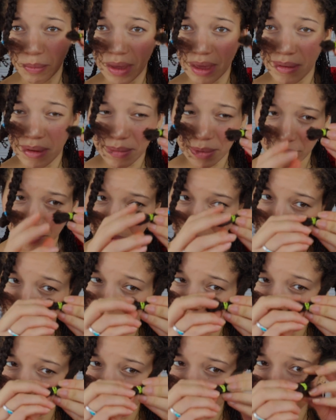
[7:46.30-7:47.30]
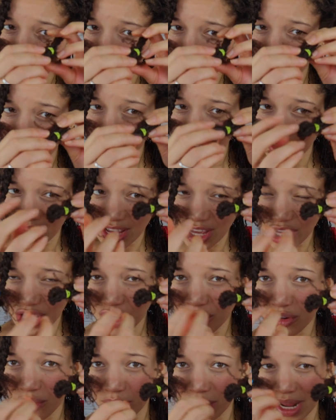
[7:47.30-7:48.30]
baby rubber bands, because
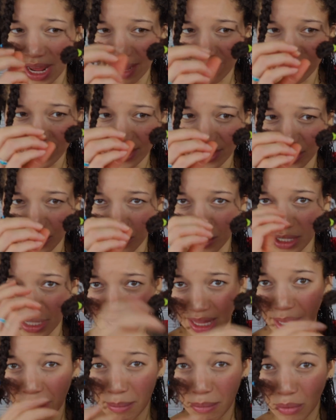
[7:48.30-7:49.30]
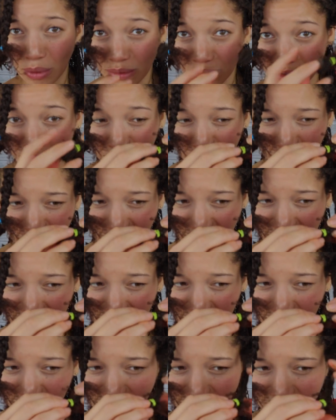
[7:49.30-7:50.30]
you don't have to do it like multiple
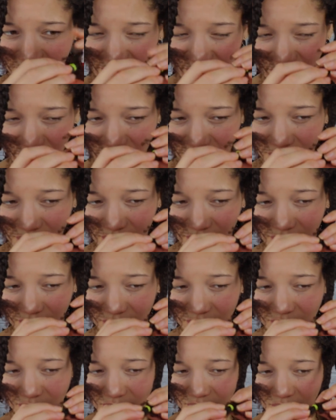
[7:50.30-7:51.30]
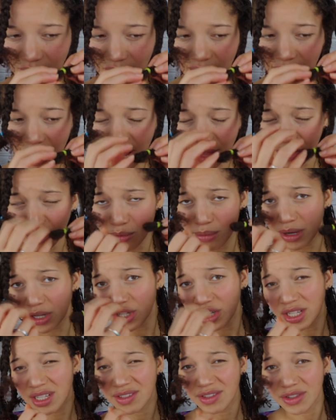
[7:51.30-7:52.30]
times, and they're
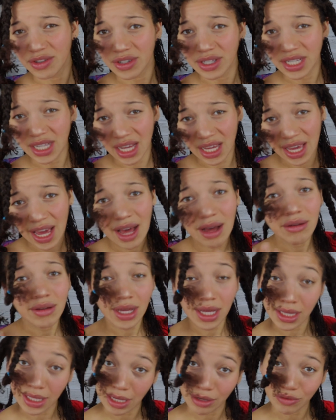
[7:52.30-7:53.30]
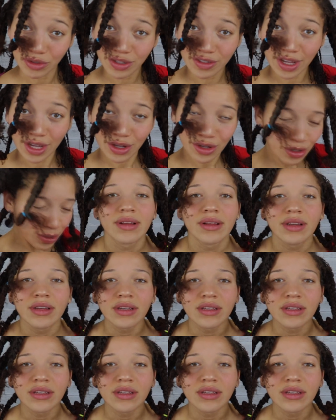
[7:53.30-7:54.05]
much easier to take out and then recycle.